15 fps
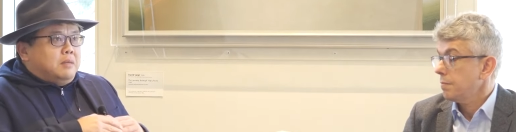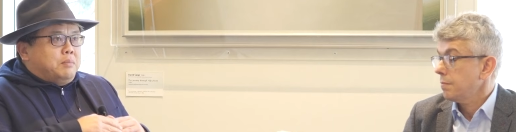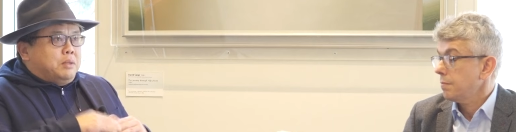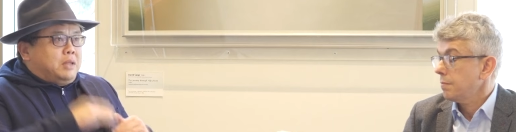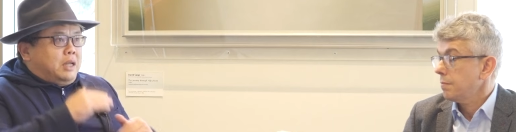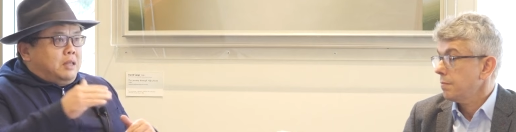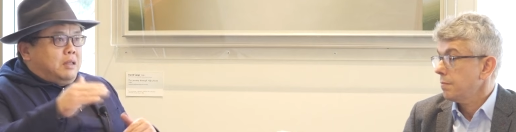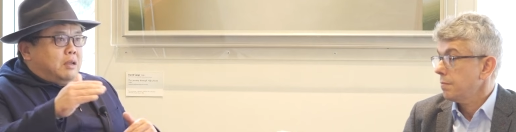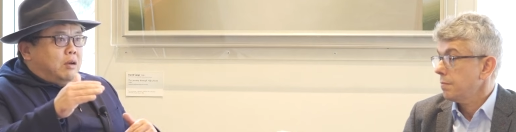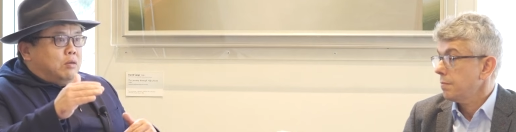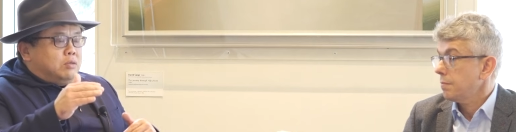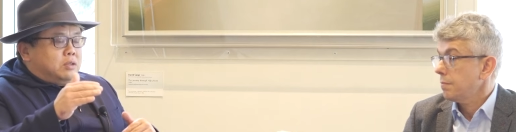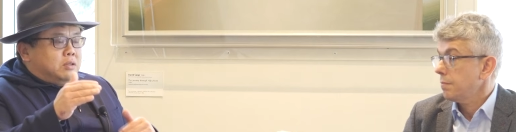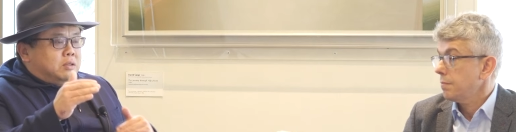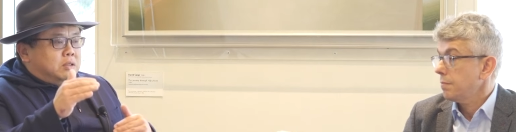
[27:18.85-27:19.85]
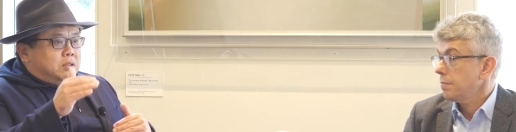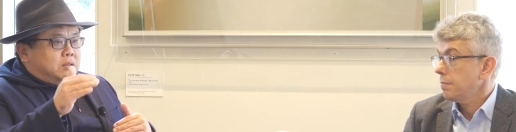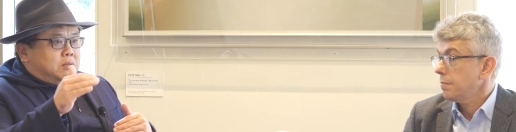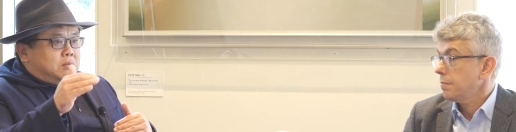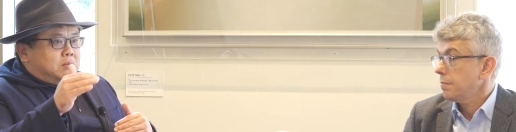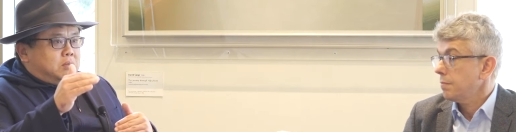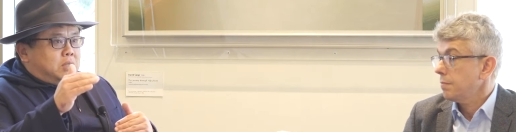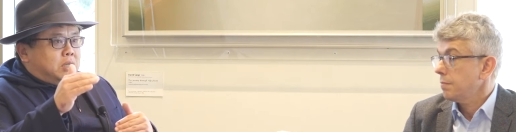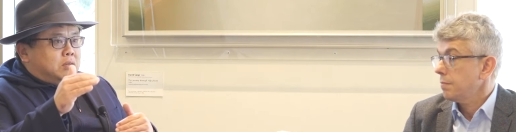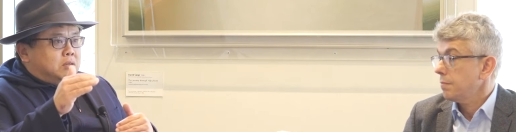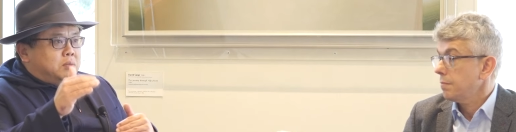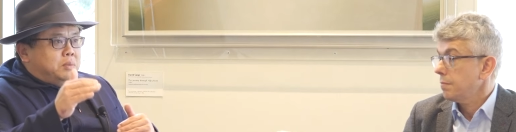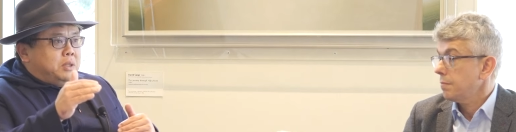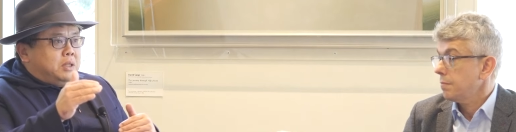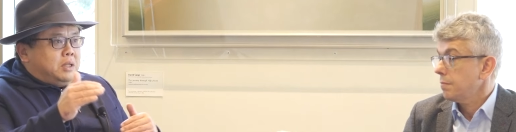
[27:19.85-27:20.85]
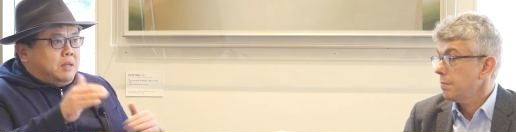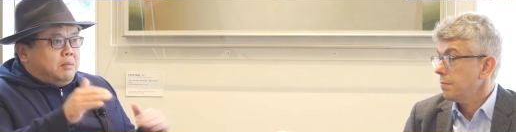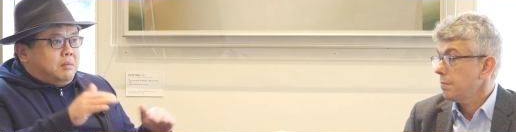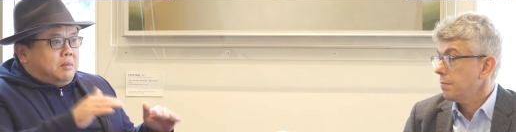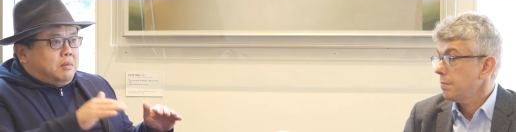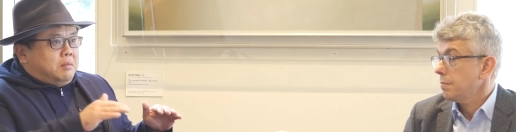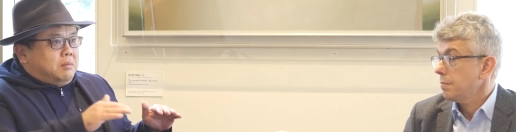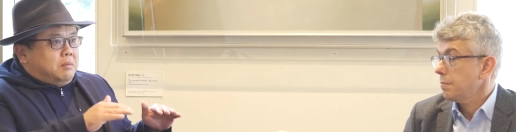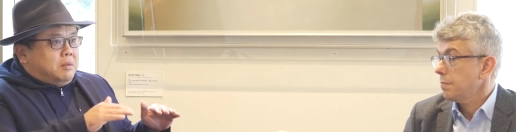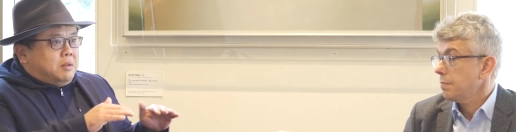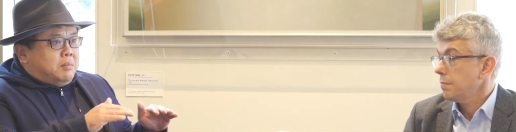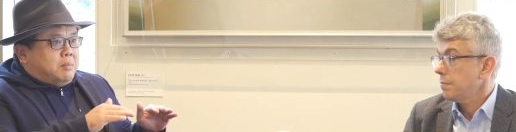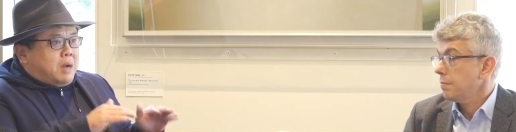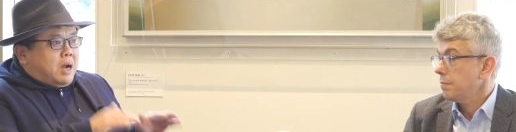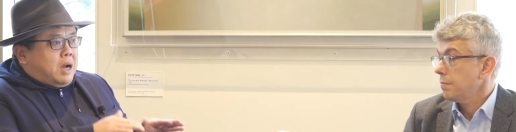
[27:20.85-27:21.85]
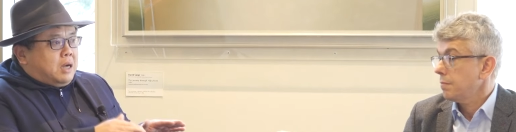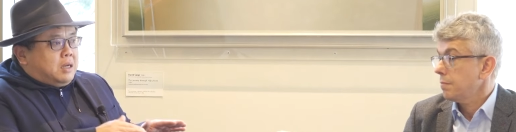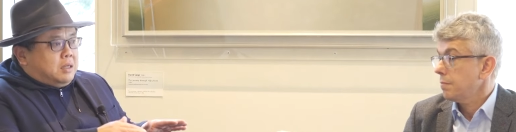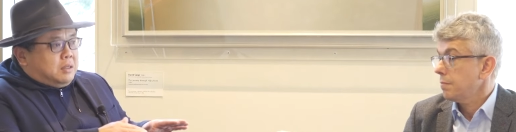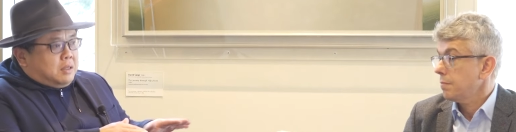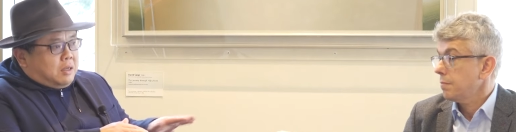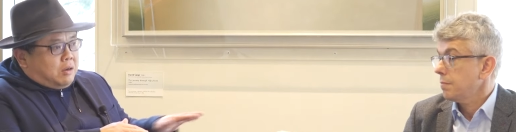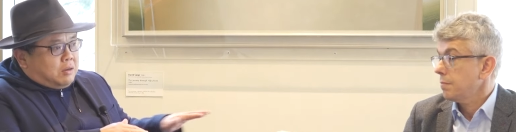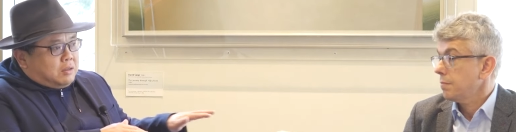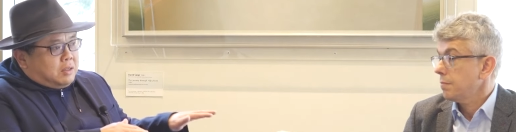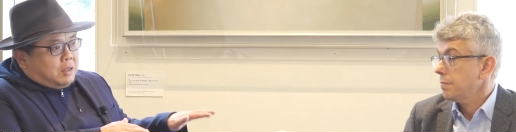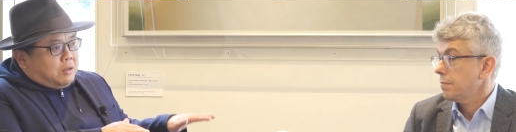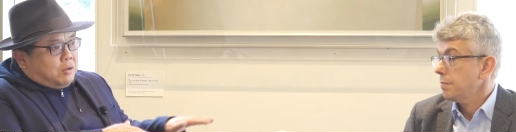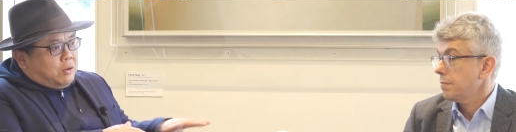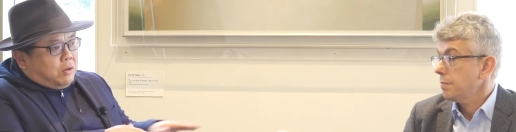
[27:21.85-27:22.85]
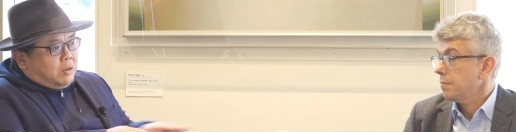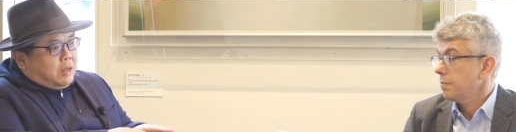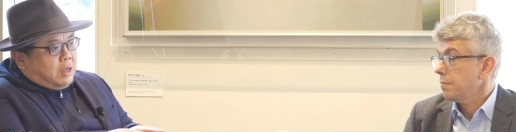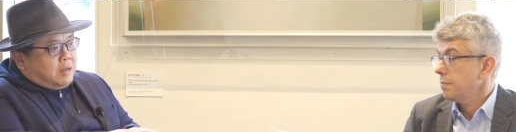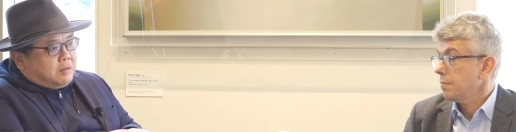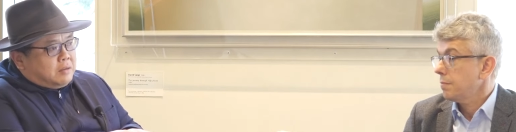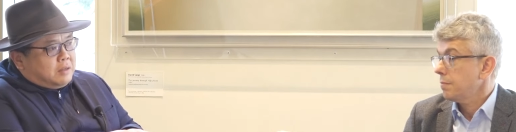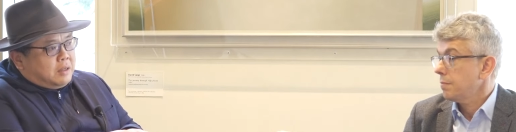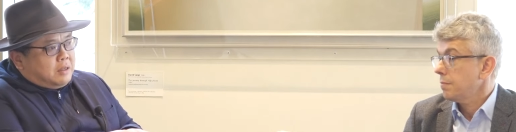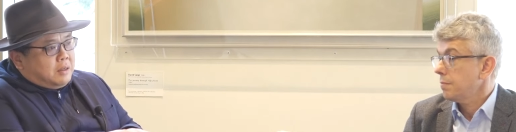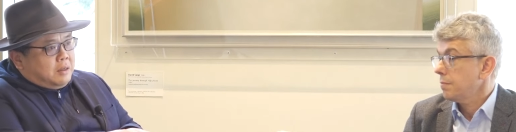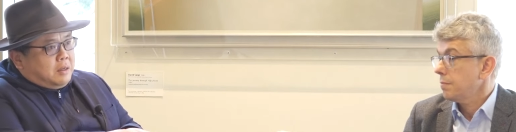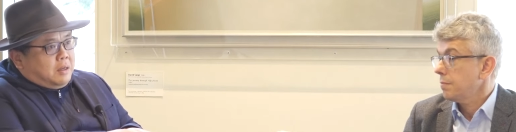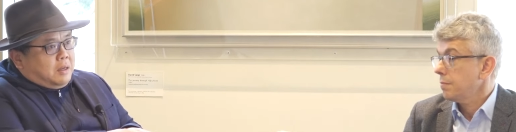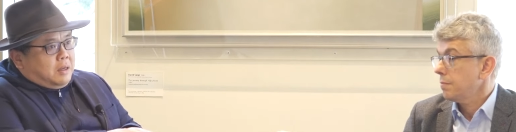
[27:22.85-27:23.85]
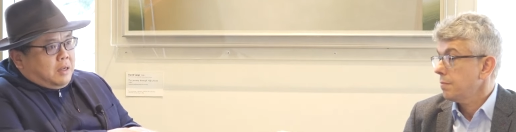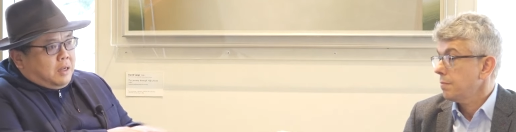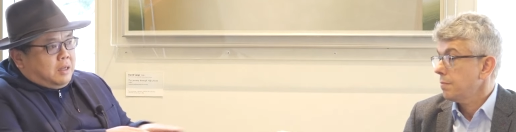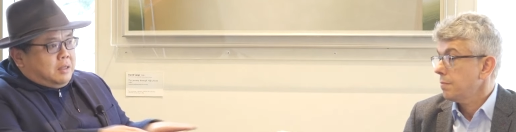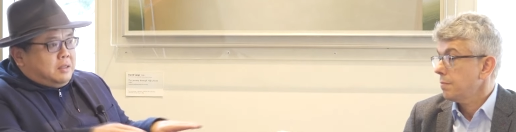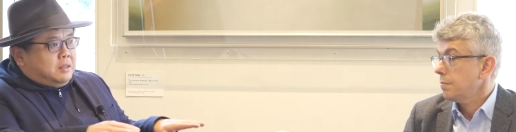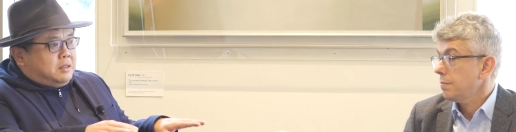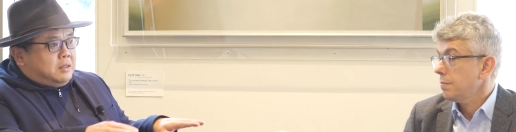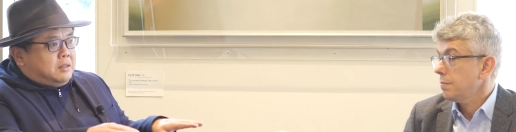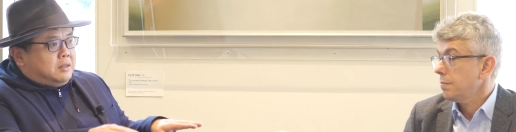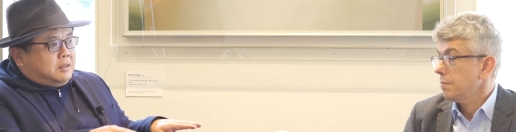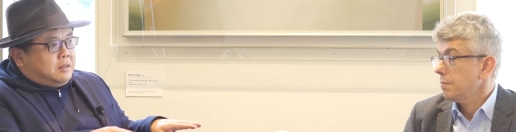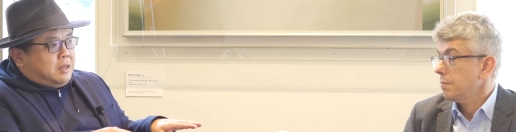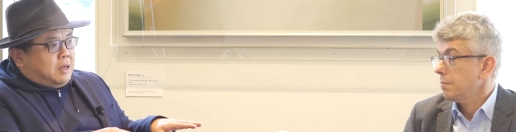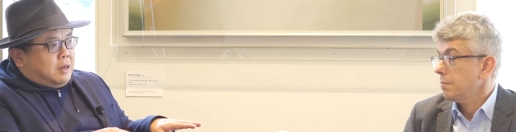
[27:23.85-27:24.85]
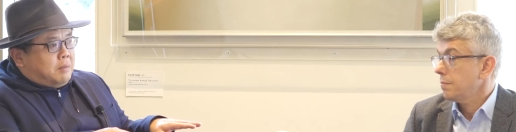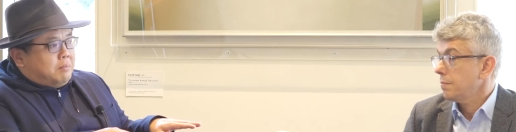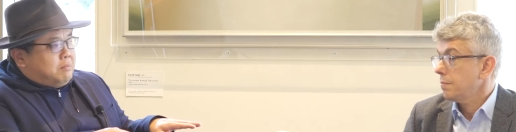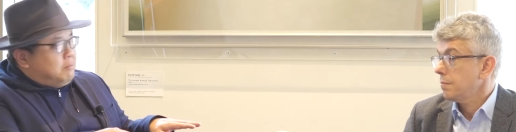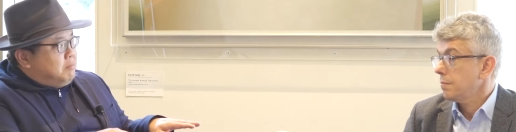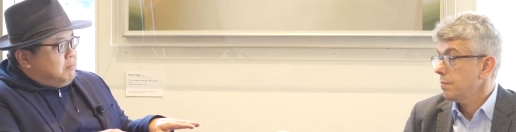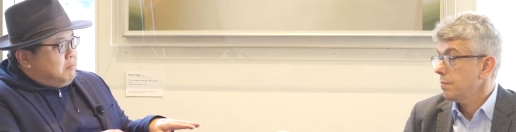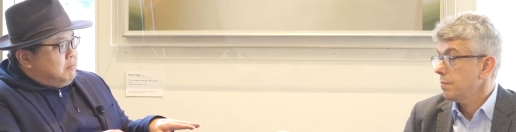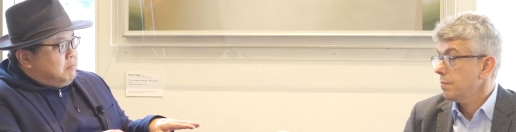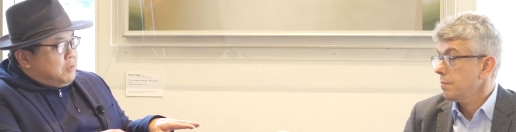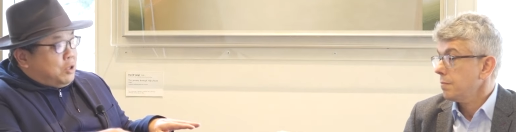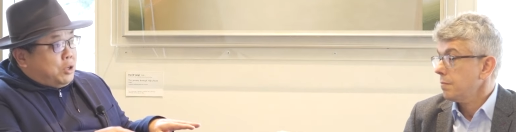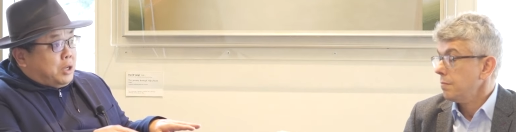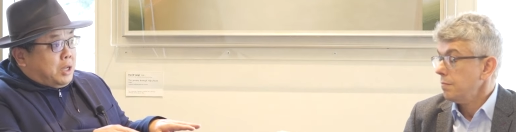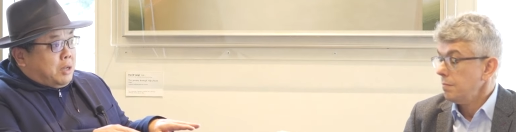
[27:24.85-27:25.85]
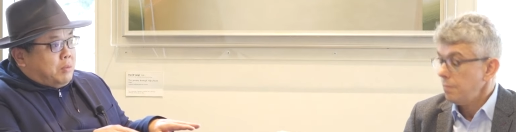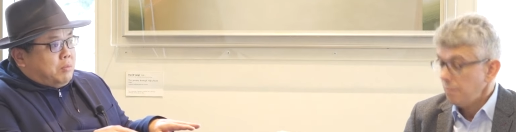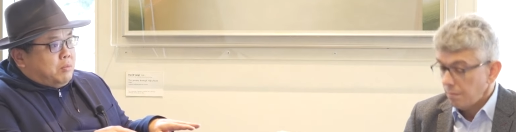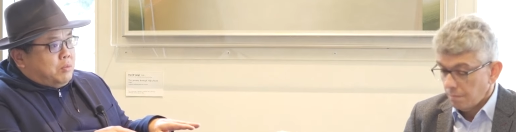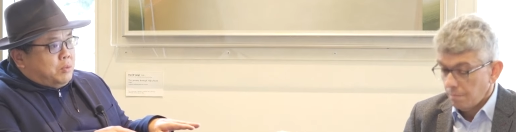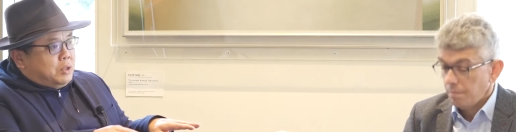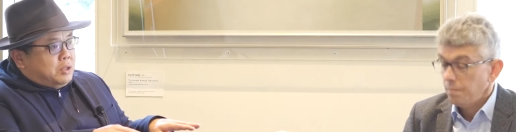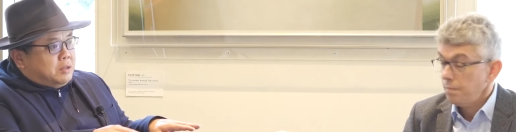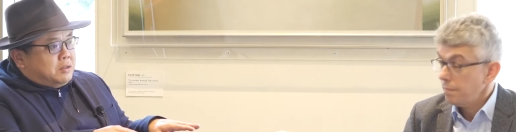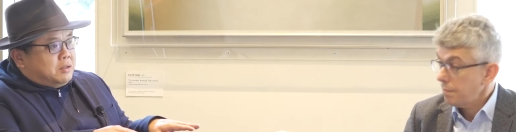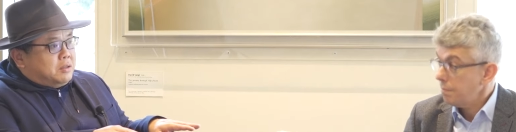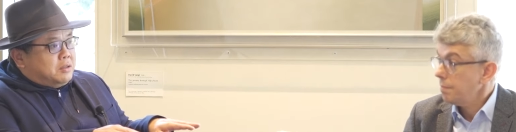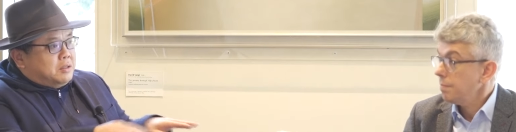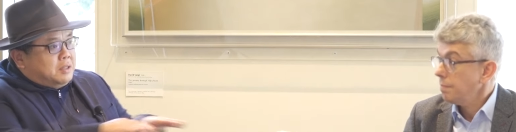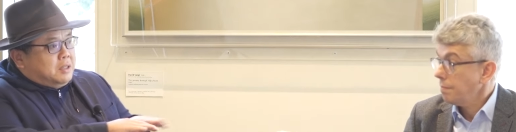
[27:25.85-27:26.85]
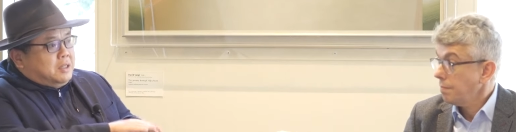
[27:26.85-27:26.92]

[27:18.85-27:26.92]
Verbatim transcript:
Speaker 1: But that also tells me that the market, the guys that know, has said, hey, this is um, going to get worse.